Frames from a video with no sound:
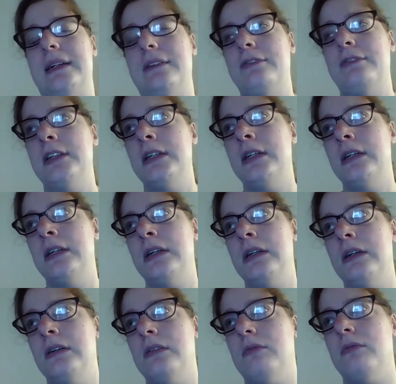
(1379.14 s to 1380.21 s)
if,
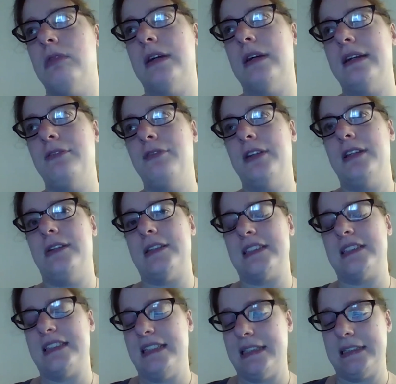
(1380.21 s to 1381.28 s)
what if it
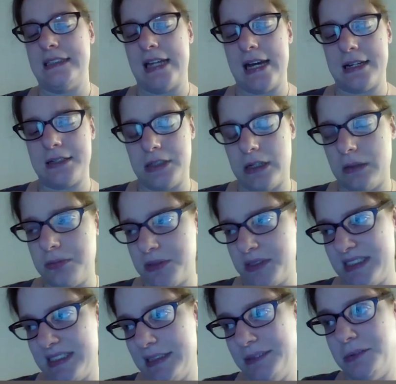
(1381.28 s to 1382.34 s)
does the exact
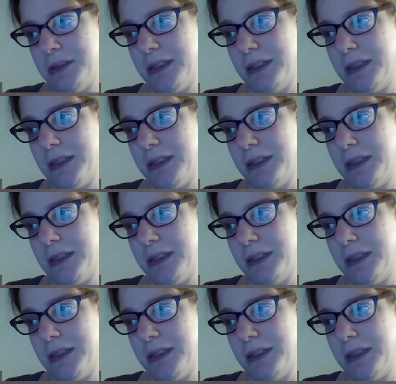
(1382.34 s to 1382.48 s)
opposite,